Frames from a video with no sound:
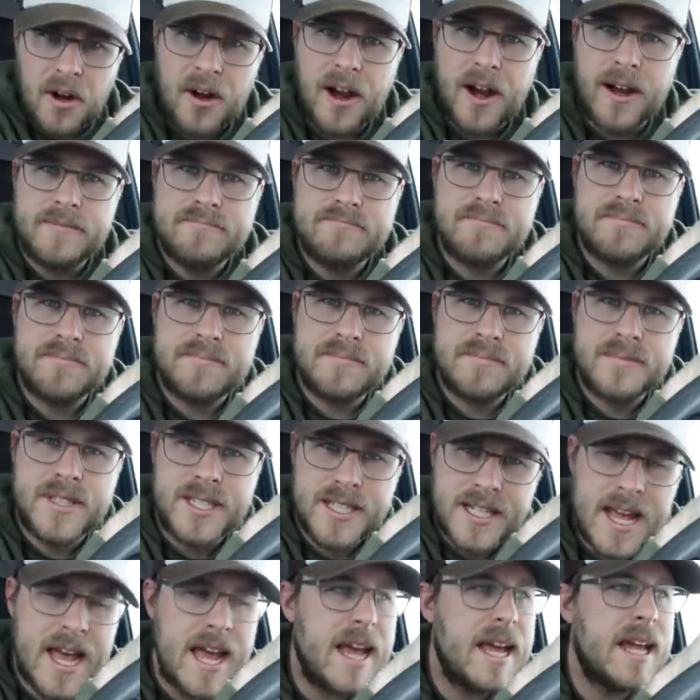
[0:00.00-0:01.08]
All right,
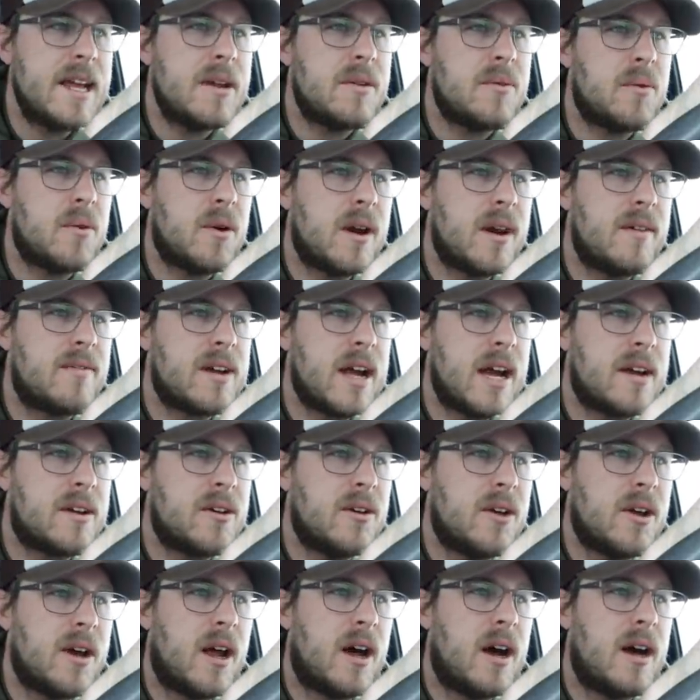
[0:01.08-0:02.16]
today what I've got
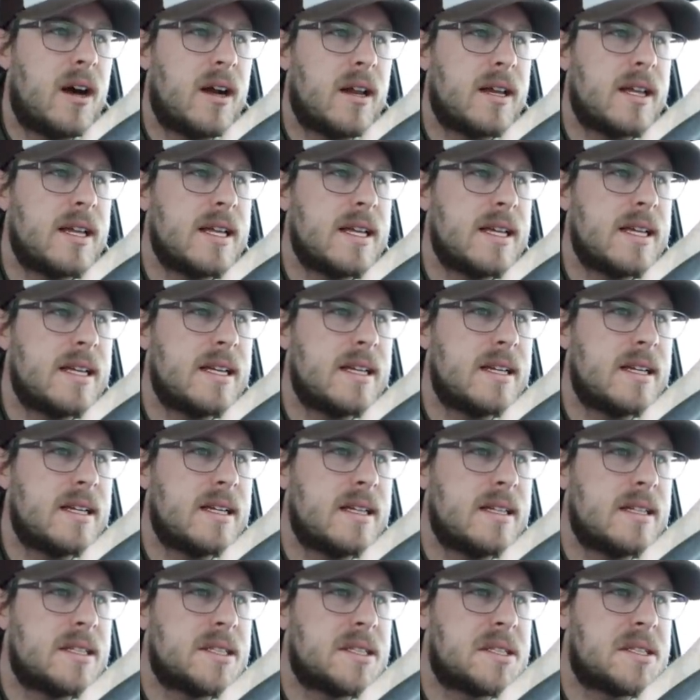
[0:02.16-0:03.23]
going on
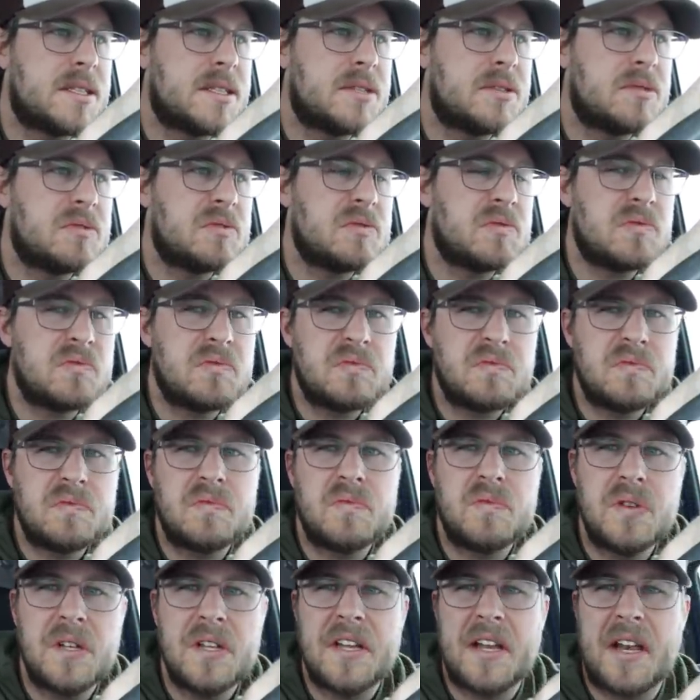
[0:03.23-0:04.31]
is
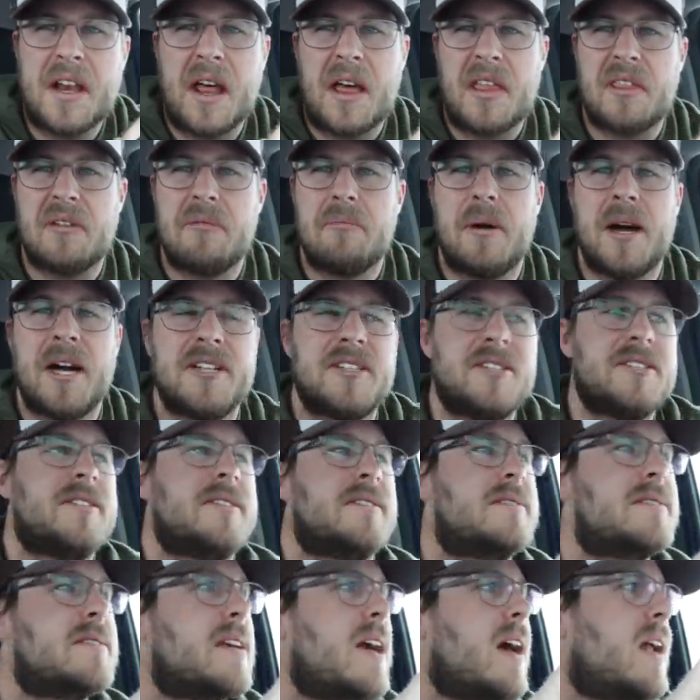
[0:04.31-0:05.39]
really nothing much.
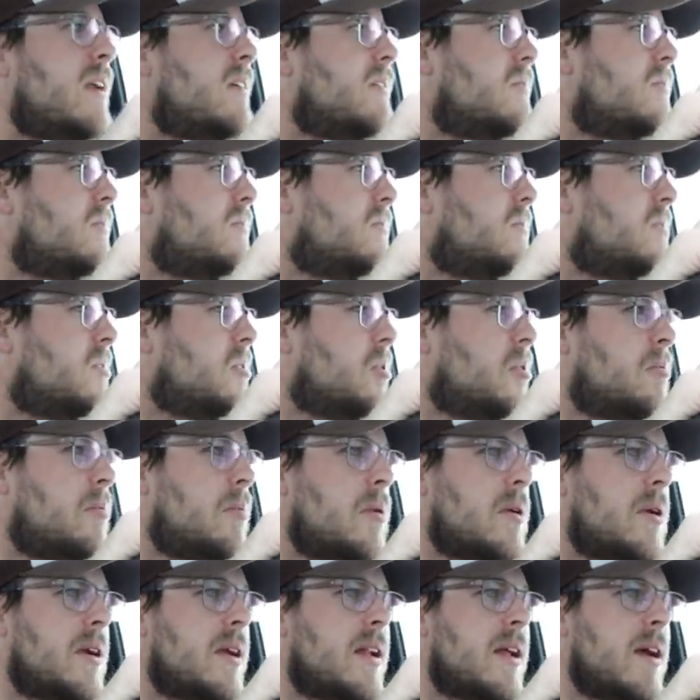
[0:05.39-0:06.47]
It's kind of a little
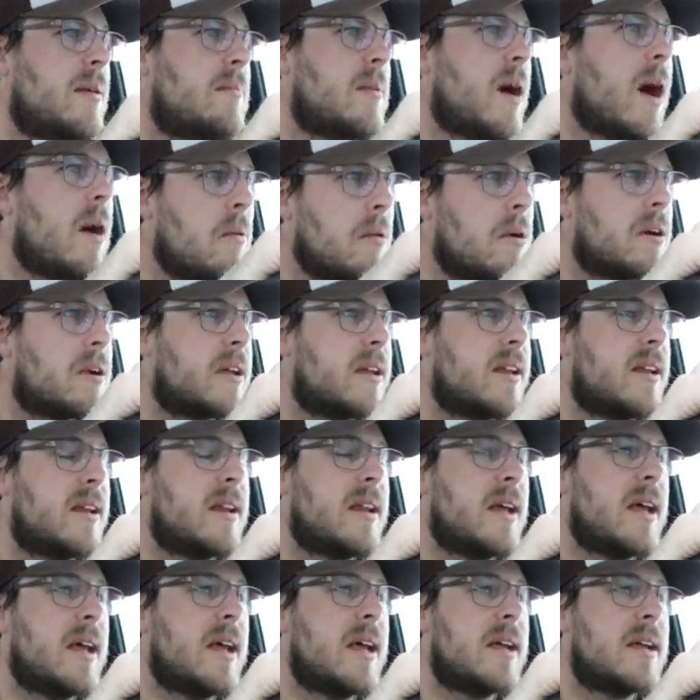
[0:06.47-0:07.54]
boring day. I'm not working
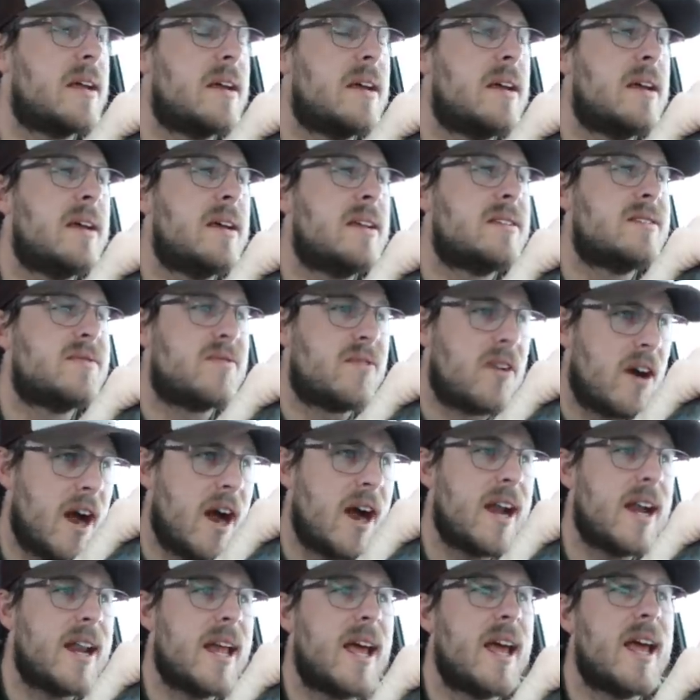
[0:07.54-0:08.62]
today. It's
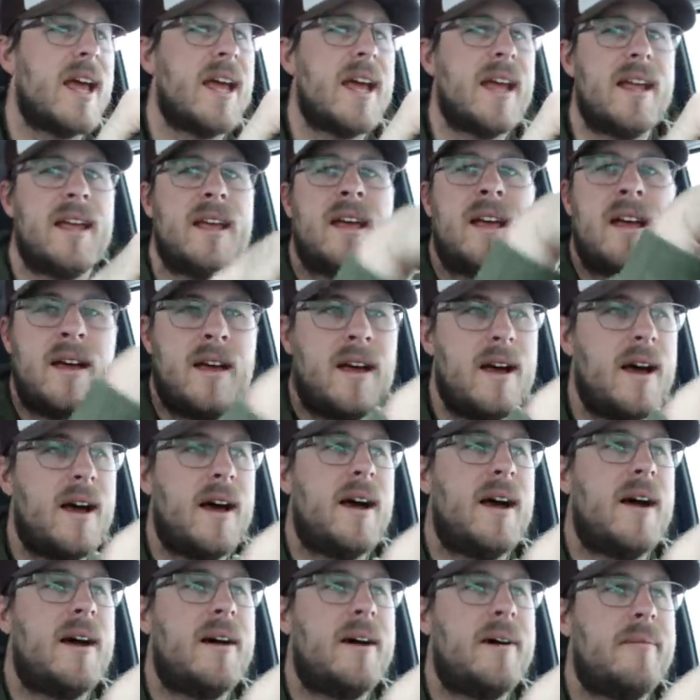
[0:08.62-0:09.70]
Friday.
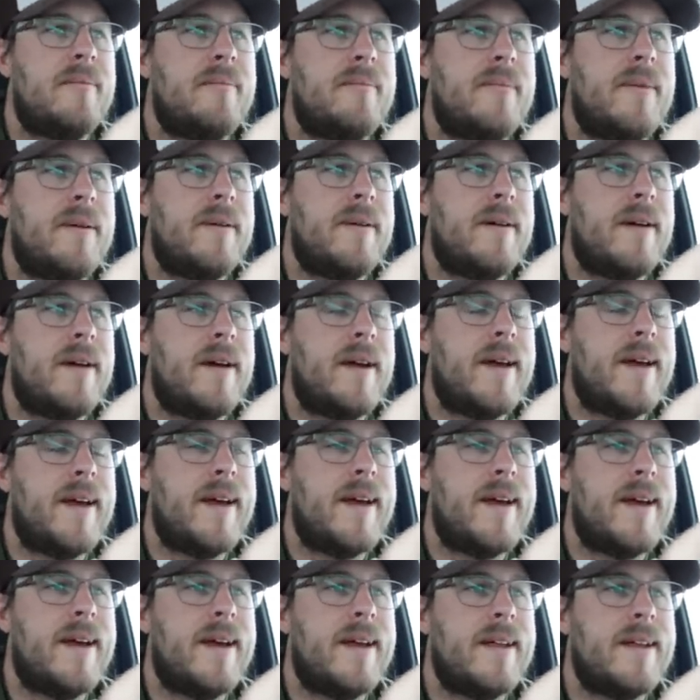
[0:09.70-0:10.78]

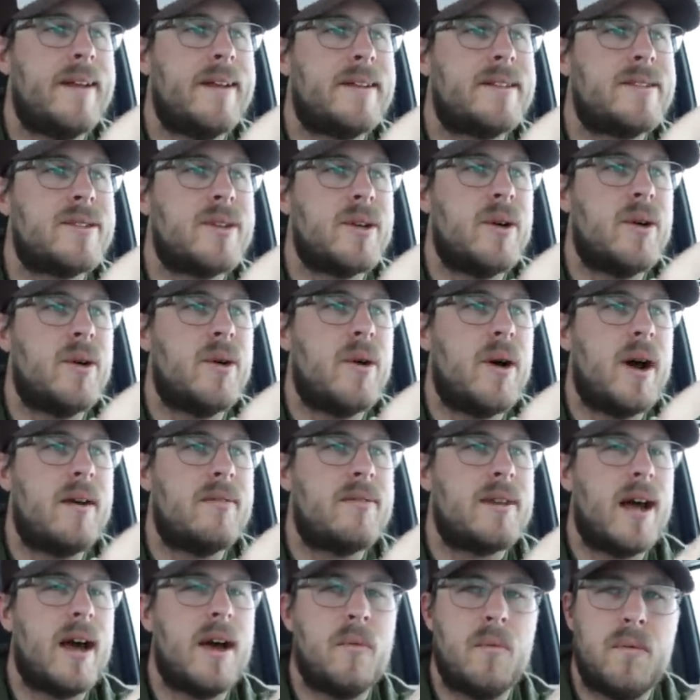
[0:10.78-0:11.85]
And so I've
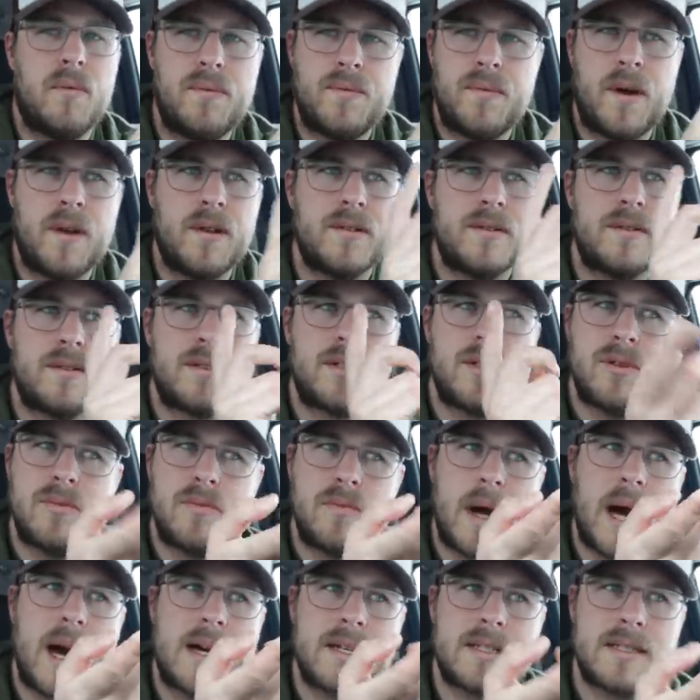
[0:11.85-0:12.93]
got two
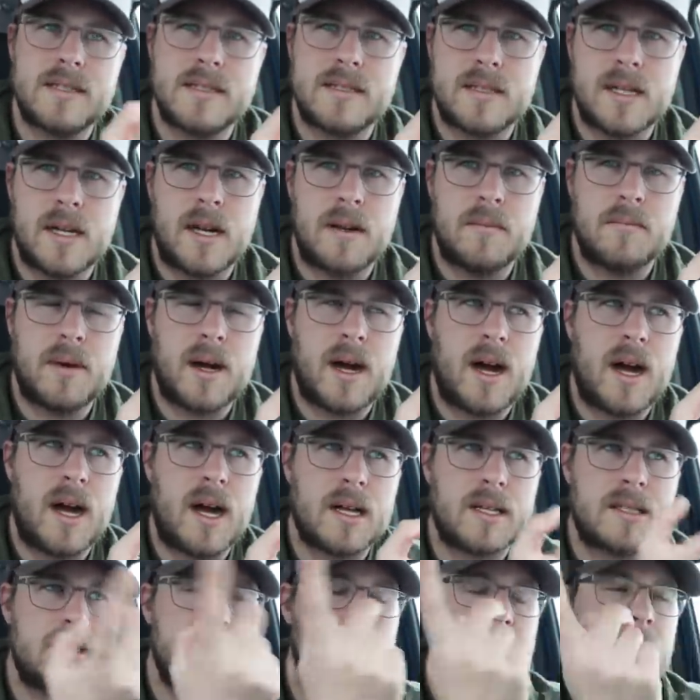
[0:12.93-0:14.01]
boxes to
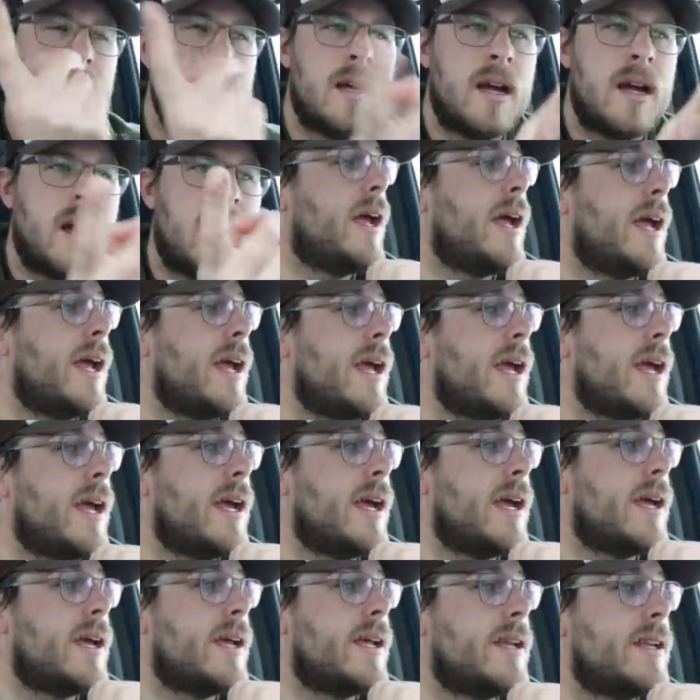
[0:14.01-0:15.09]
unbox,
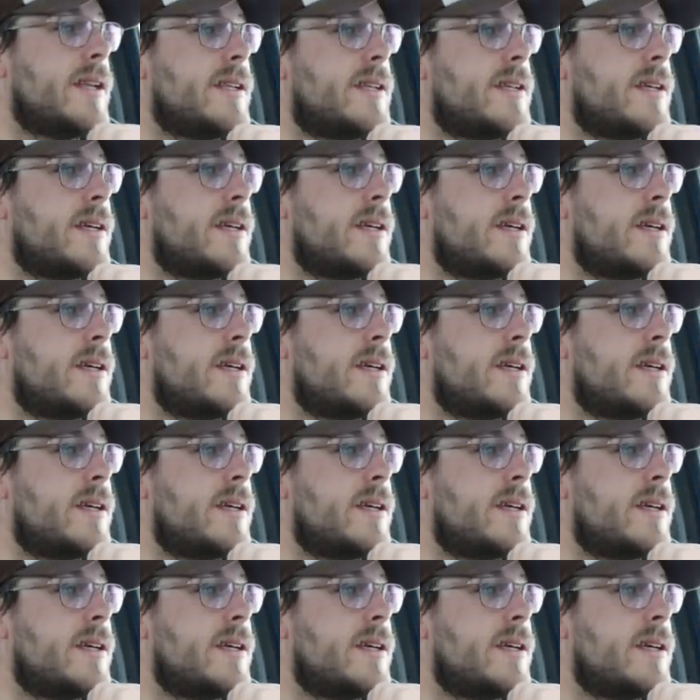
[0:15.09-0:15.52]
and